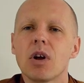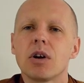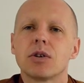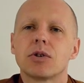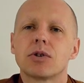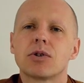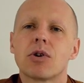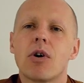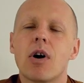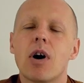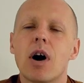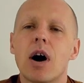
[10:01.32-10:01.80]

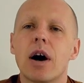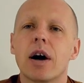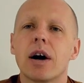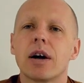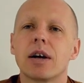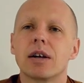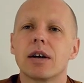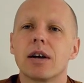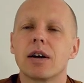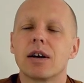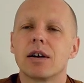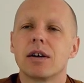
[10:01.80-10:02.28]
So
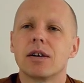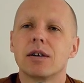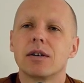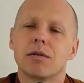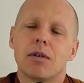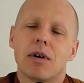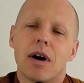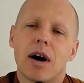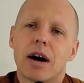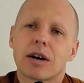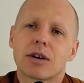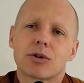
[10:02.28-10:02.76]
I,
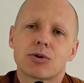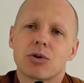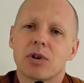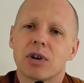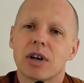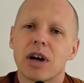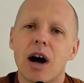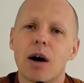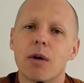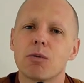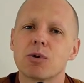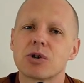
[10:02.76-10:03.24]

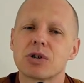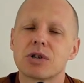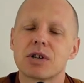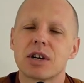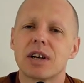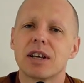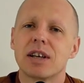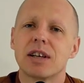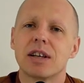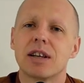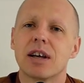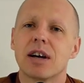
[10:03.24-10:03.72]
actually, I was
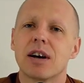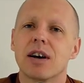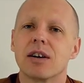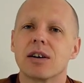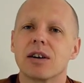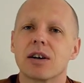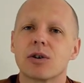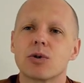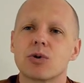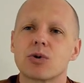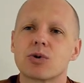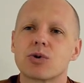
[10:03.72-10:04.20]
sitting there
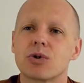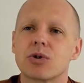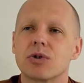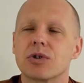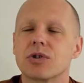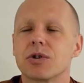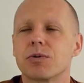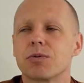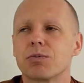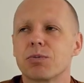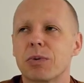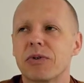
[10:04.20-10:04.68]
on a cushion
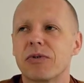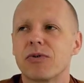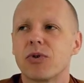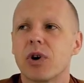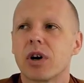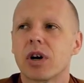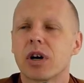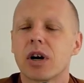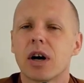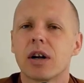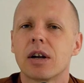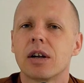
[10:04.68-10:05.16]
just
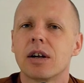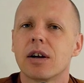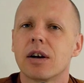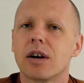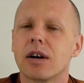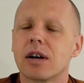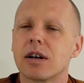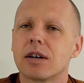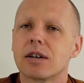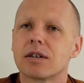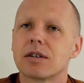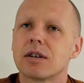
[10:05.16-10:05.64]
before I got
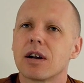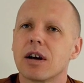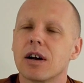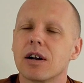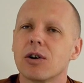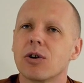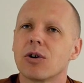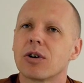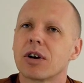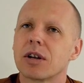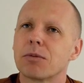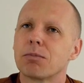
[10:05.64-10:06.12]
here, and I, I
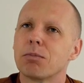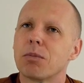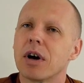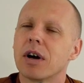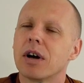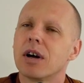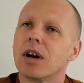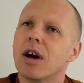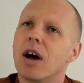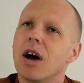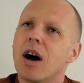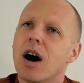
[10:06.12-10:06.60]
look at
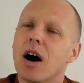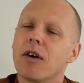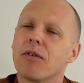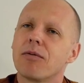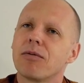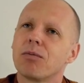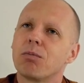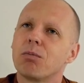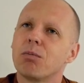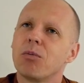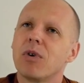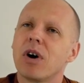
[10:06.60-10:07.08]
my, I,
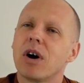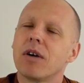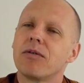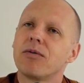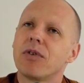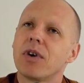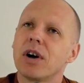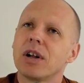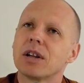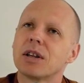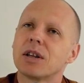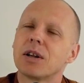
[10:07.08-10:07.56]
f I
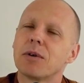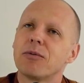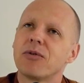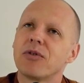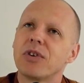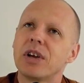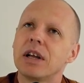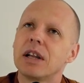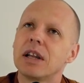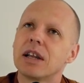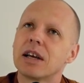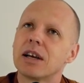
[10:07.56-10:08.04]
felt the
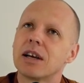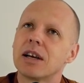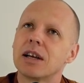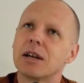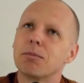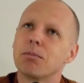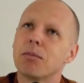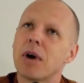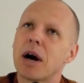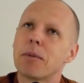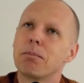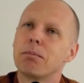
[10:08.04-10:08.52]
feeling
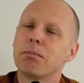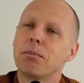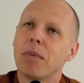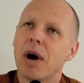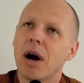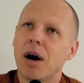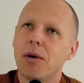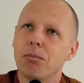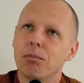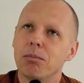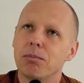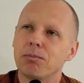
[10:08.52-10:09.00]
in my
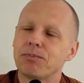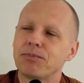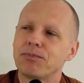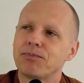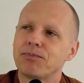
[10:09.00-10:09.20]
bum.